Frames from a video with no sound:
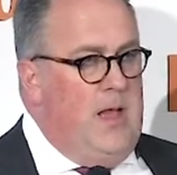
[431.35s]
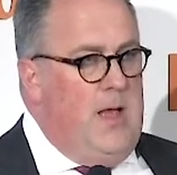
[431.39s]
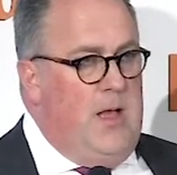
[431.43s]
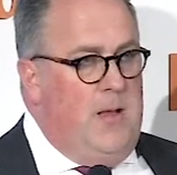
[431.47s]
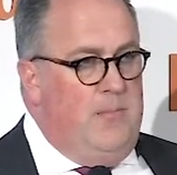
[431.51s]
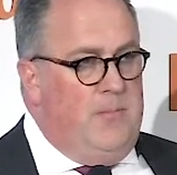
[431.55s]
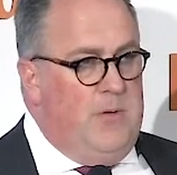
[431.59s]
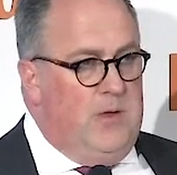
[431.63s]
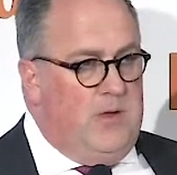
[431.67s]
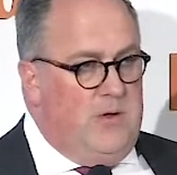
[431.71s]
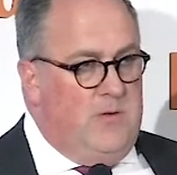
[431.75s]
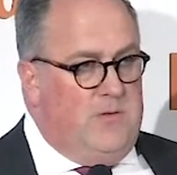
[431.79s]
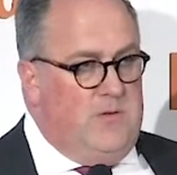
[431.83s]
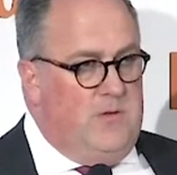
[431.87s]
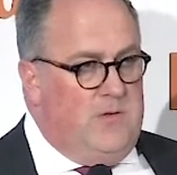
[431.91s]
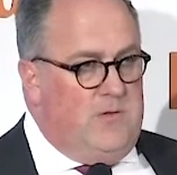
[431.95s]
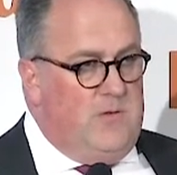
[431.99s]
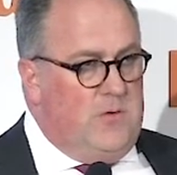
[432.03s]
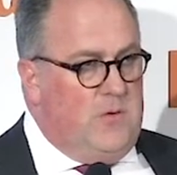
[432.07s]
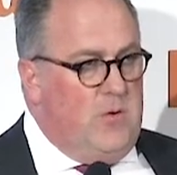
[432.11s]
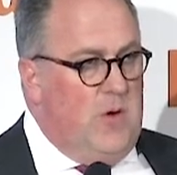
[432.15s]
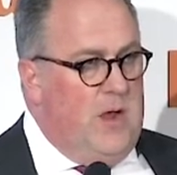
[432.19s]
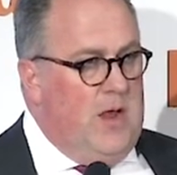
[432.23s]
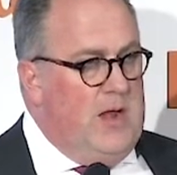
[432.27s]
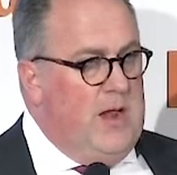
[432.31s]
Because it's a
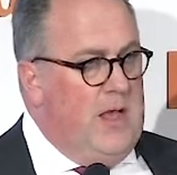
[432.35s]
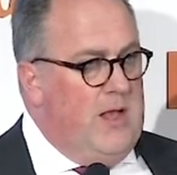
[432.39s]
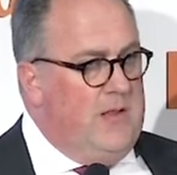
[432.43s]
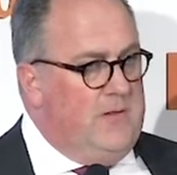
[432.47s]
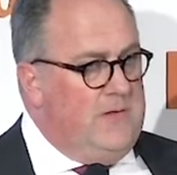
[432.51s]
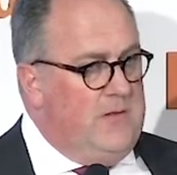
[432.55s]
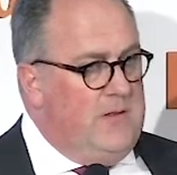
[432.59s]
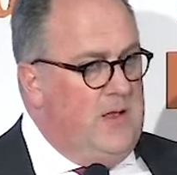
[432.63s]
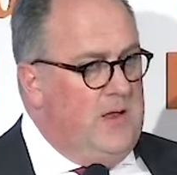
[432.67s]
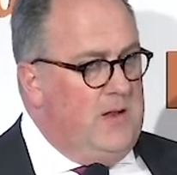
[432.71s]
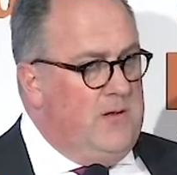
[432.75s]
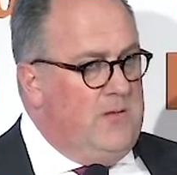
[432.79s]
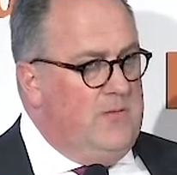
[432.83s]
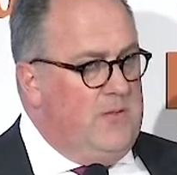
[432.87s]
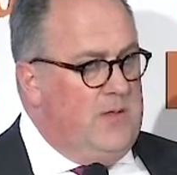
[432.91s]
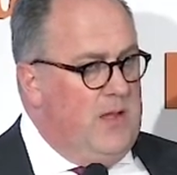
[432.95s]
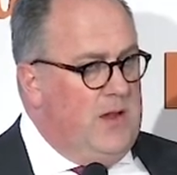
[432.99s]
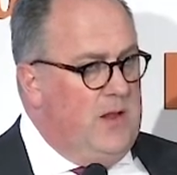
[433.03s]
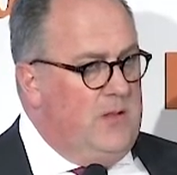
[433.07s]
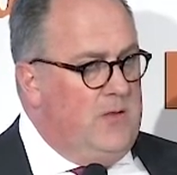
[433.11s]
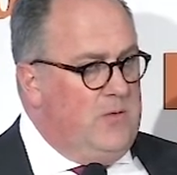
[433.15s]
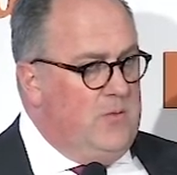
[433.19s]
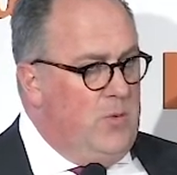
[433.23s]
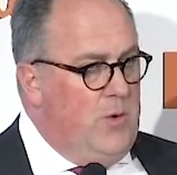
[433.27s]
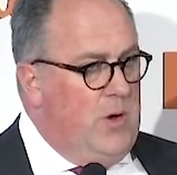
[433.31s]
great asset that
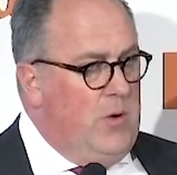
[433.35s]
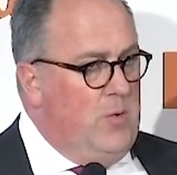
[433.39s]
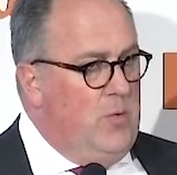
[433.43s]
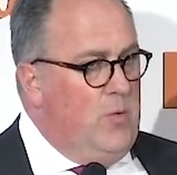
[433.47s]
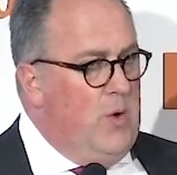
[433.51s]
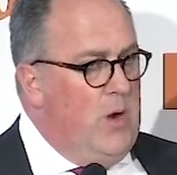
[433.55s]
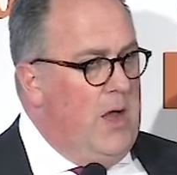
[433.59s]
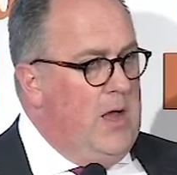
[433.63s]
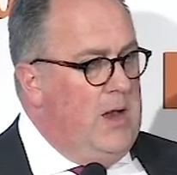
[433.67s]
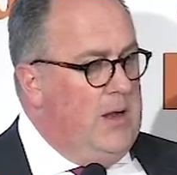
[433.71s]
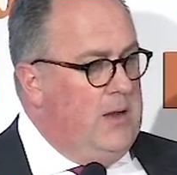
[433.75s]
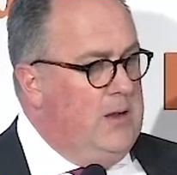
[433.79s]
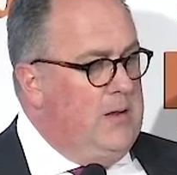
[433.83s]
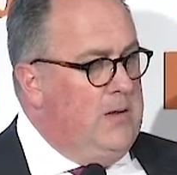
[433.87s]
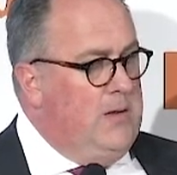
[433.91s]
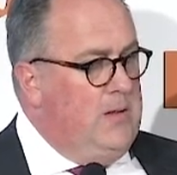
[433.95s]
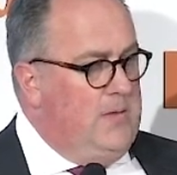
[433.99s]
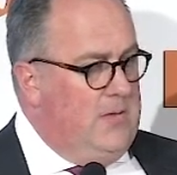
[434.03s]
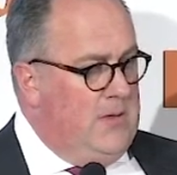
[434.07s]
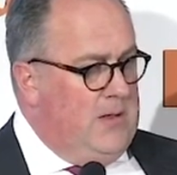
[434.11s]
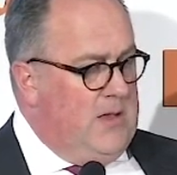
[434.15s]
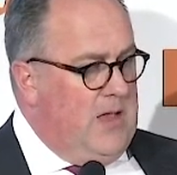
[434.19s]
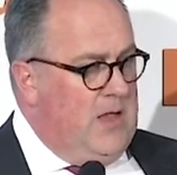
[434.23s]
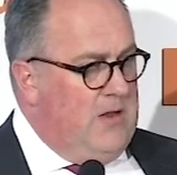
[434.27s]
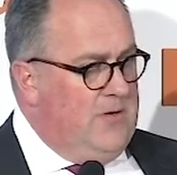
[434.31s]
is well run, the
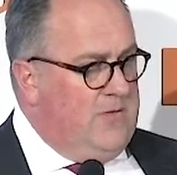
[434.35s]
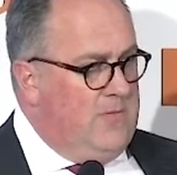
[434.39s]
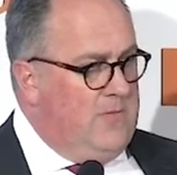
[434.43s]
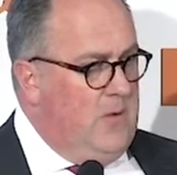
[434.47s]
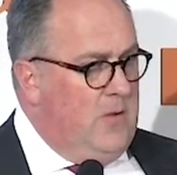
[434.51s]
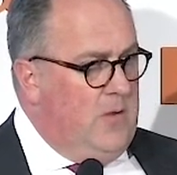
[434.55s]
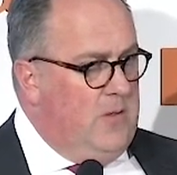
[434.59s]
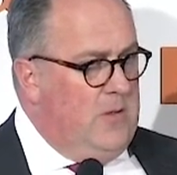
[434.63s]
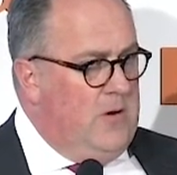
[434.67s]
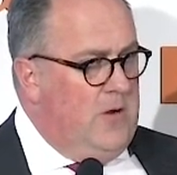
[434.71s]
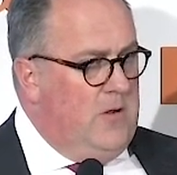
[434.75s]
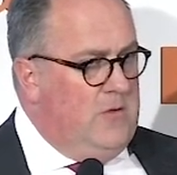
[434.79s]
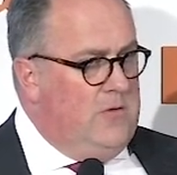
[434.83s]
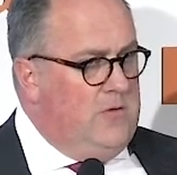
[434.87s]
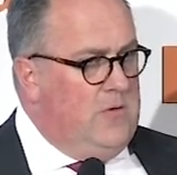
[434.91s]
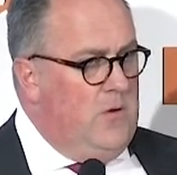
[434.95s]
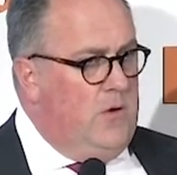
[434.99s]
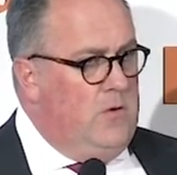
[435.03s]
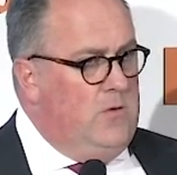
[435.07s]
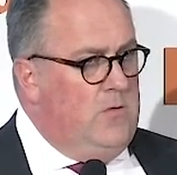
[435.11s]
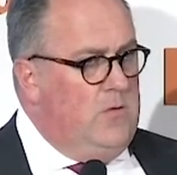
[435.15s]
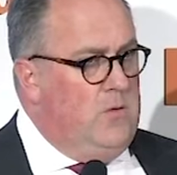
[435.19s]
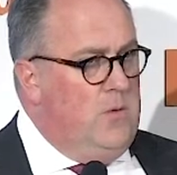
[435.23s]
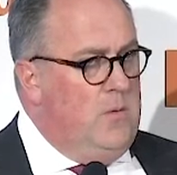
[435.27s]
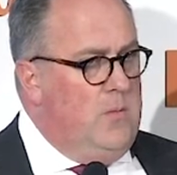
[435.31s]
cash flow that I showed
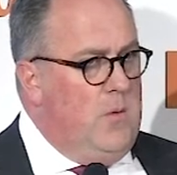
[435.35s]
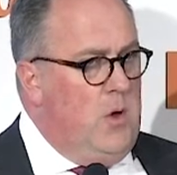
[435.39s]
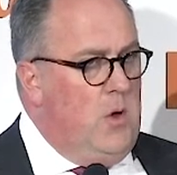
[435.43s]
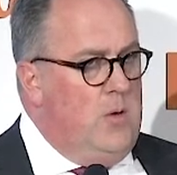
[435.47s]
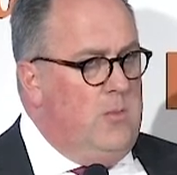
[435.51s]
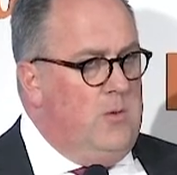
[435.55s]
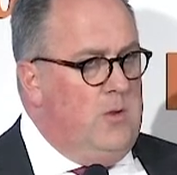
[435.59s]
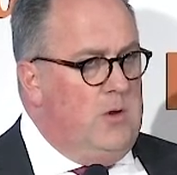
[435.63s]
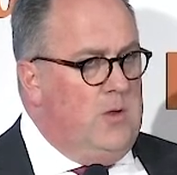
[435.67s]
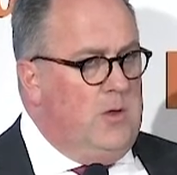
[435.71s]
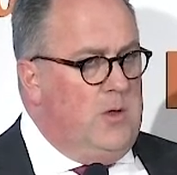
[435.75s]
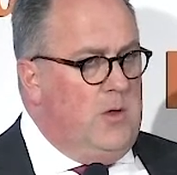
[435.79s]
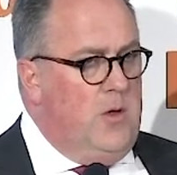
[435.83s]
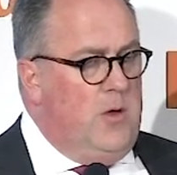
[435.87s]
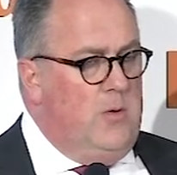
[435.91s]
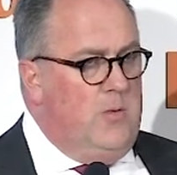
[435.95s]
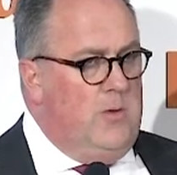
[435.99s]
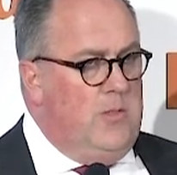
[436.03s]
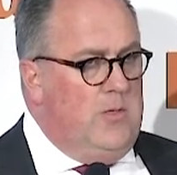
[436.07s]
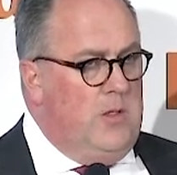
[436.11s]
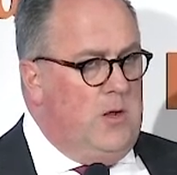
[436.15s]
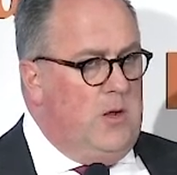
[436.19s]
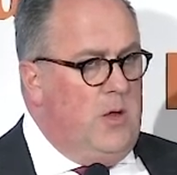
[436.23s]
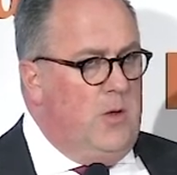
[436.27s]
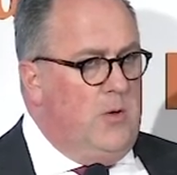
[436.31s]
you a moment ago and
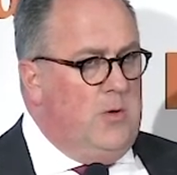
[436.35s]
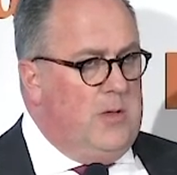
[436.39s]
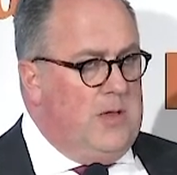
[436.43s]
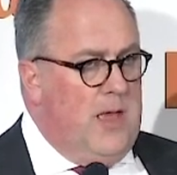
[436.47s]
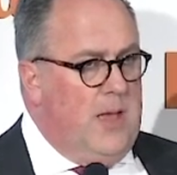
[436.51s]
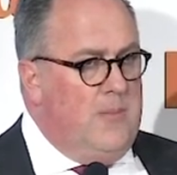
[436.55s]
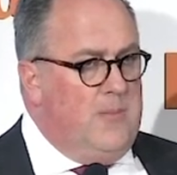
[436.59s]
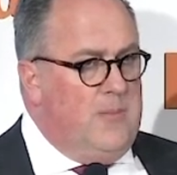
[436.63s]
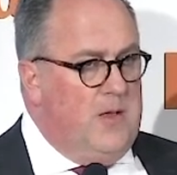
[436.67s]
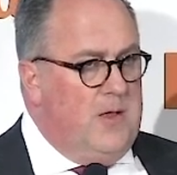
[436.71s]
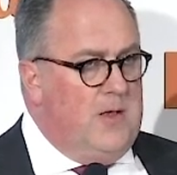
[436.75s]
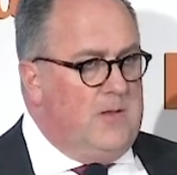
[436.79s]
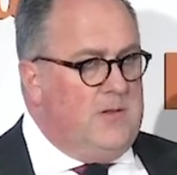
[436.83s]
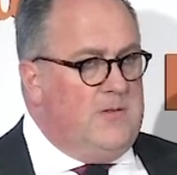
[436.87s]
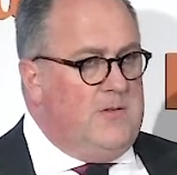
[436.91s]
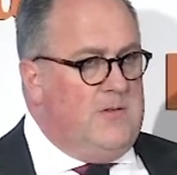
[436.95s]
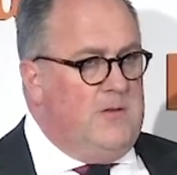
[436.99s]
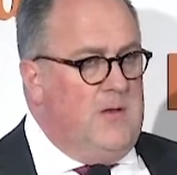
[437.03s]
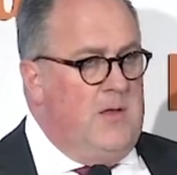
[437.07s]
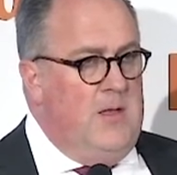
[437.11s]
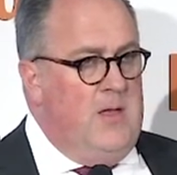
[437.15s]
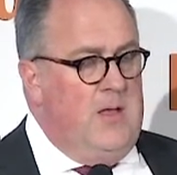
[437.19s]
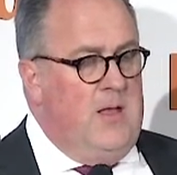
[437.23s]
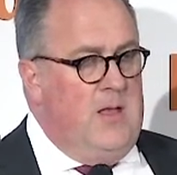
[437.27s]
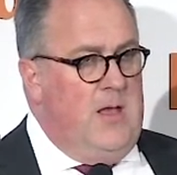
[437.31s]
the low CapEx
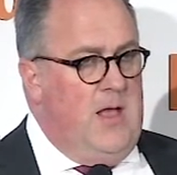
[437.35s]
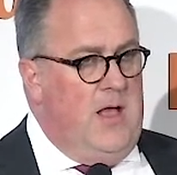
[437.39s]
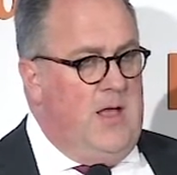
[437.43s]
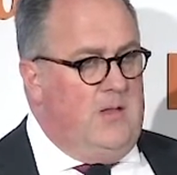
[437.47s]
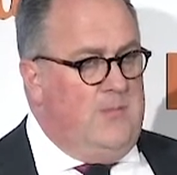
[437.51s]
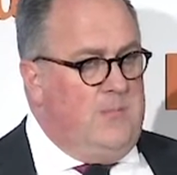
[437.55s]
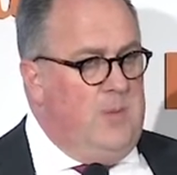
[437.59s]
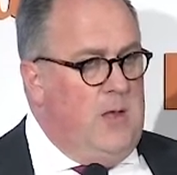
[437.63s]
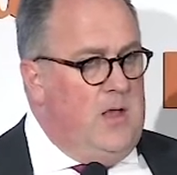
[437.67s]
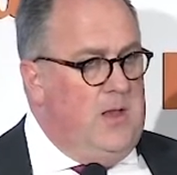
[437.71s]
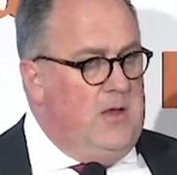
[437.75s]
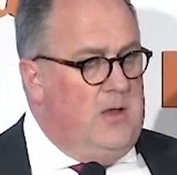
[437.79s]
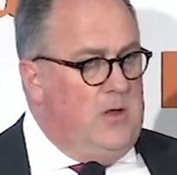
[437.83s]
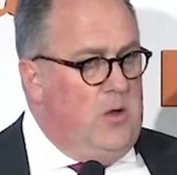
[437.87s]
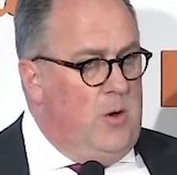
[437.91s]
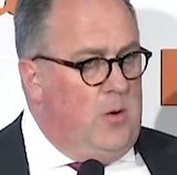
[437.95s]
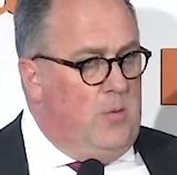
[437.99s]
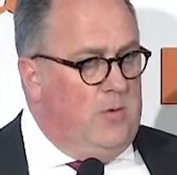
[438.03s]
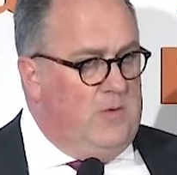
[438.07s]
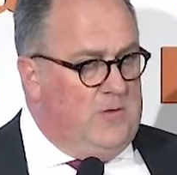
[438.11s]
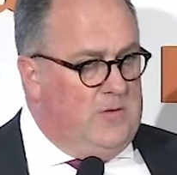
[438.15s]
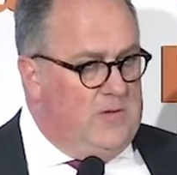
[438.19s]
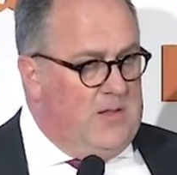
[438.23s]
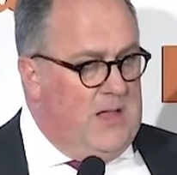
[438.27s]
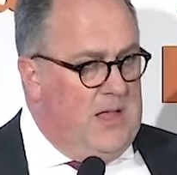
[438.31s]
has meant,
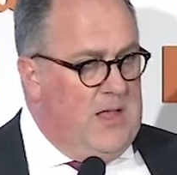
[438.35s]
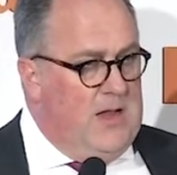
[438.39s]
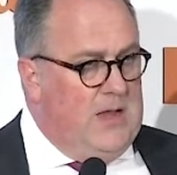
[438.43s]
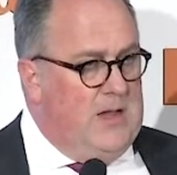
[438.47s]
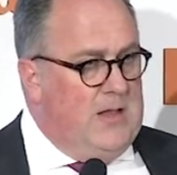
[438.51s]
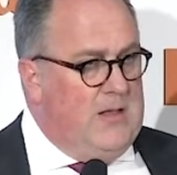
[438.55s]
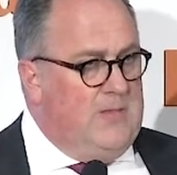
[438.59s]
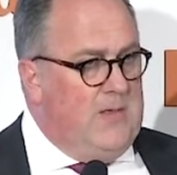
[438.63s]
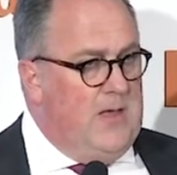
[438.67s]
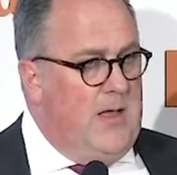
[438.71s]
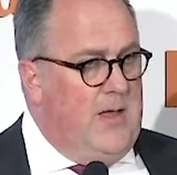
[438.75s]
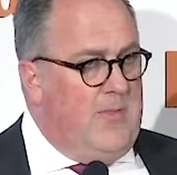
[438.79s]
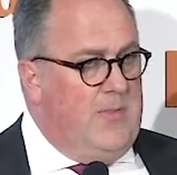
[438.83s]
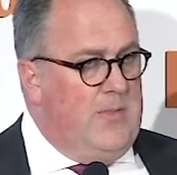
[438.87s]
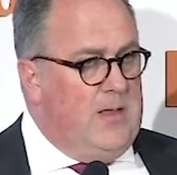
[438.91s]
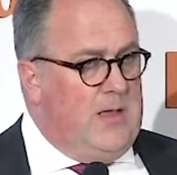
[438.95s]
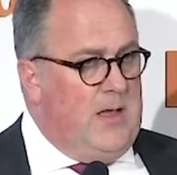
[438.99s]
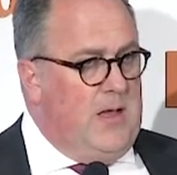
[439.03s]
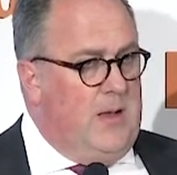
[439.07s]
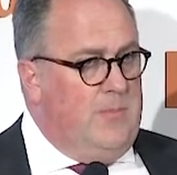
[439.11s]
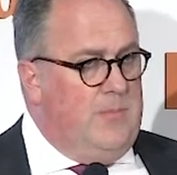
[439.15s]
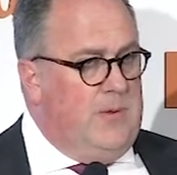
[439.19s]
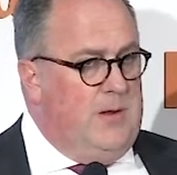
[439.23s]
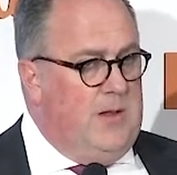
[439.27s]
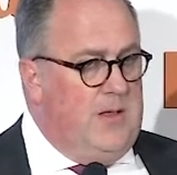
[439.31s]
notwithstanding that, the
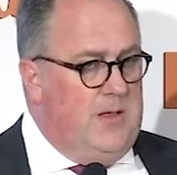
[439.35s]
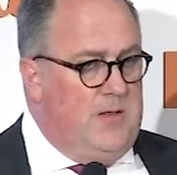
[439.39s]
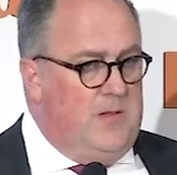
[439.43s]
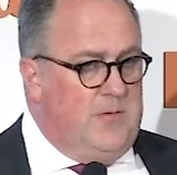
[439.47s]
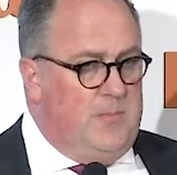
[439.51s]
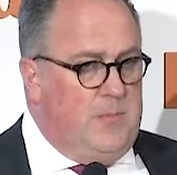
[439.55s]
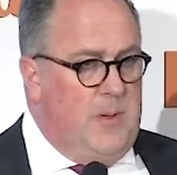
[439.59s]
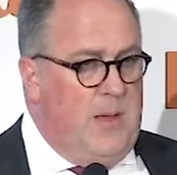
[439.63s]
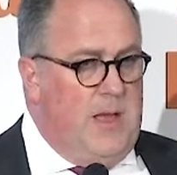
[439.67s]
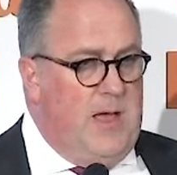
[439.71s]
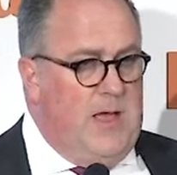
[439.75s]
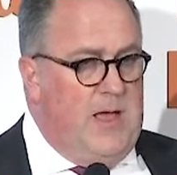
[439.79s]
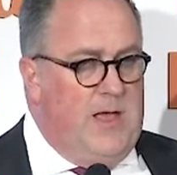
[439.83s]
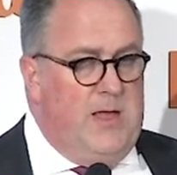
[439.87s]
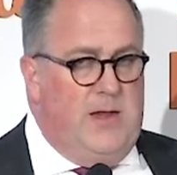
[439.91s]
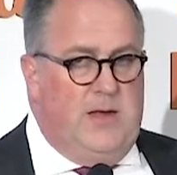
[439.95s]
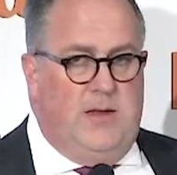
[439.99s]
company has paid